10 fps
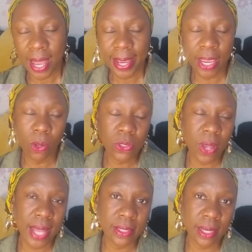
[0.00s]
He also
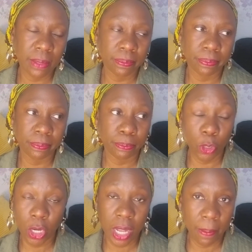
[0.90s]
has a
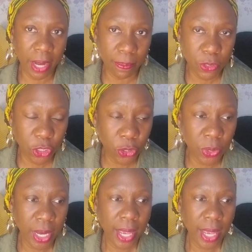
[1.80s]
book coming up soon,